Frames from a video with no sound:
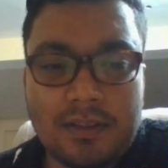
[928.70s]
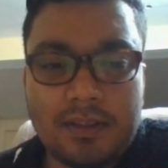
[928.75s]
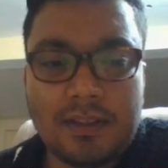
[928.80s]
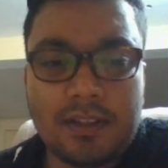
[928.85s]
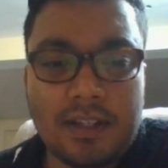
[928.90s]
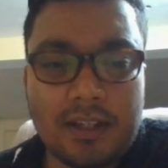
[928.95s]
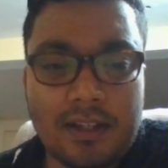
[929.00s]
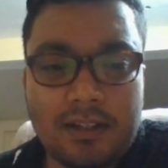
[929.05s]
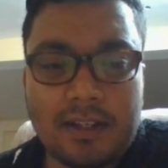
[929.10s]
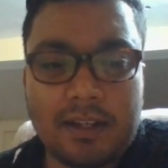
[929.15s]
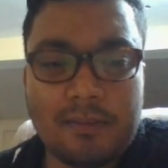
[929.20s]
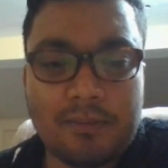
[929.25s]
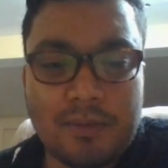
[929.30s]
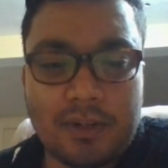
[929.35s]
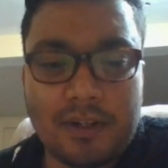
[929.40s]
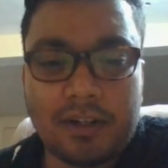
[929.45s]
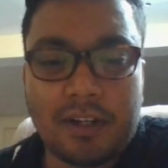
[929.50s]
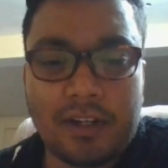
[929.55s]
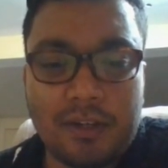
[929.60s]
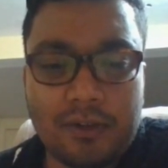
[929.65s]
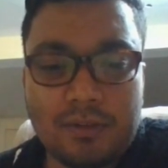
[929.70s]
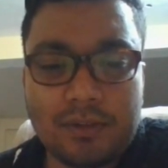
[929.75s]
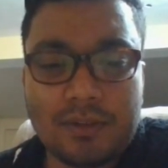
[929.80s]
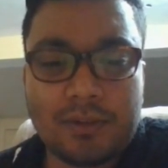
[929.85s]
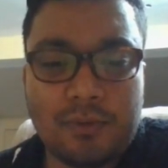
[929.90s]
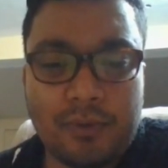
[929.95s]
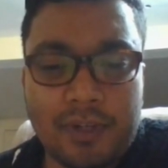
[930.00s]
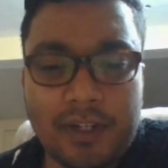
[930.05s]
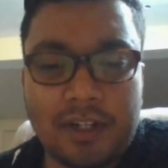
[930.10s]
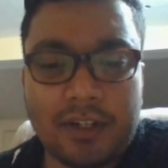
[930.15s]
Then game continues,
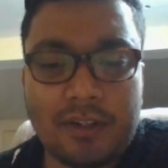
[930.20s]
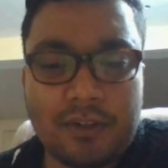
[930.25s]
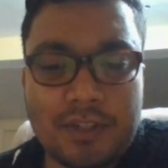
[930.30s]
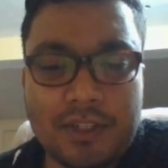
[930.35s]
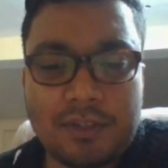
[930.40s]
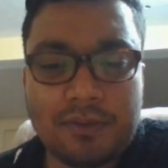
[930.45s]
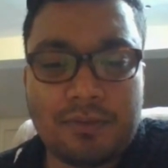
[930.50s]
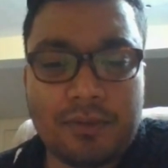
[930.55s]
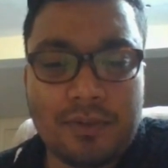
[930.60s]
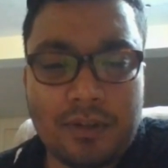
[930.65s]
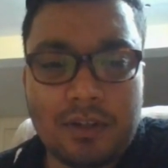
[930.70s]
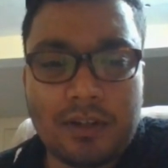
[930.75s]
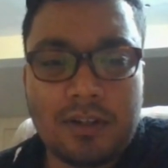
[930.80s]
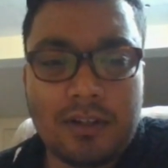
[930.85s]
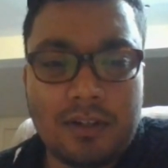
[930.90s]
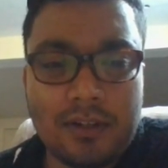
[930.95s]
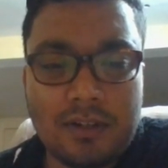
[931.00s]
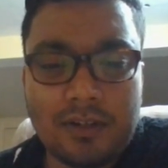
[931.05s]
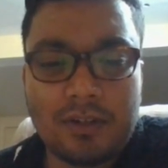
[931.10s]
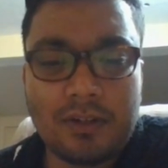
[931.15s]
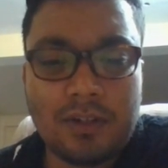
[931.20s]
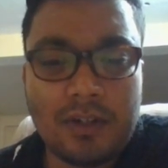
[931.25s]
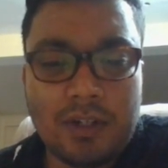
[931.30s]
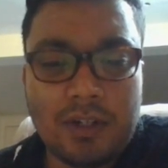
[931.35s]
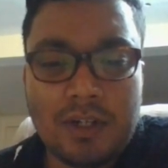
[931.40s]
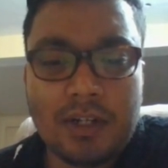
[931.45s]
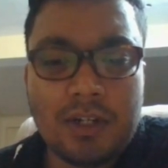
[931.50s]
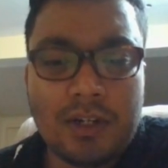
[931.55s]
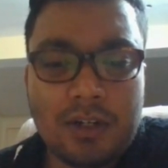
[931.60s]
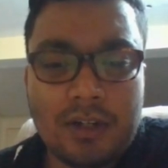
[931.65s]
queen into g4,
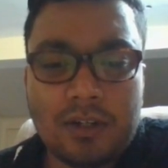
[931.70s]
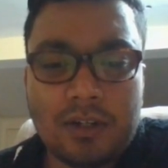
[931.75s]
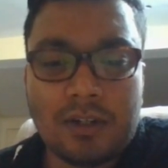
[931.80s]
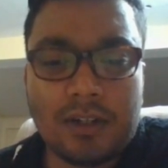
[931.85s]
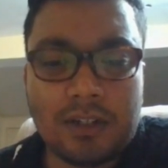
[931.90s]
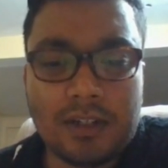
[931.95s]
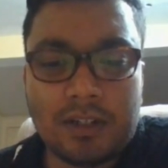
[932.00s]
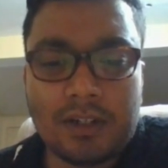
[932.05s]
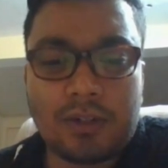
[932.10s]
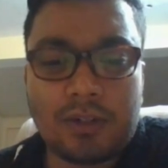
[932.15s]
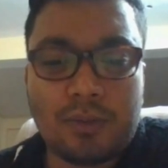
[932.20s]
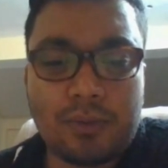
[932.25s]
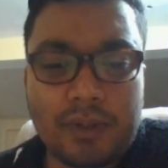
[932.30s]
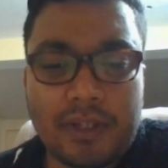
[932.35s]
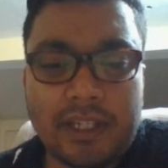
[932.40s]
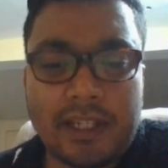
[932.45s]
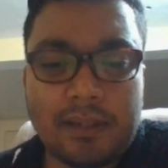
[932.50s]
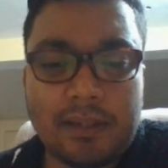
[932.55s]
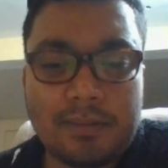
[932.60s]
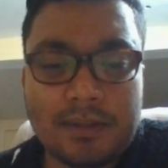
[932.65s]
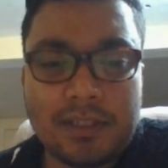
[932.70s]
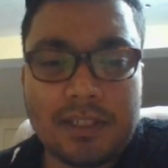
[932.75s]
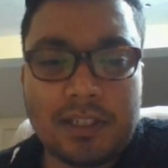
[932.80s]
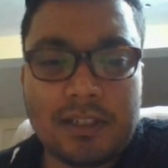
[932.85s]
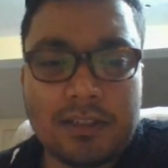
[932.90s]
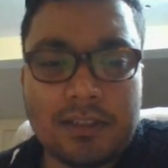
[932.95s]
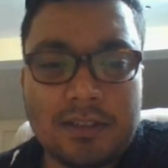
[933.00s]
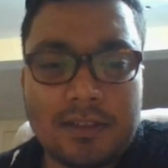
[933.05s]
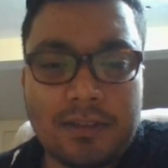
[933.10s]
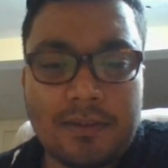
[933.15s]
rook e
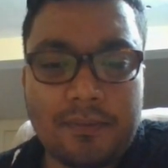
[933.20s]
f6,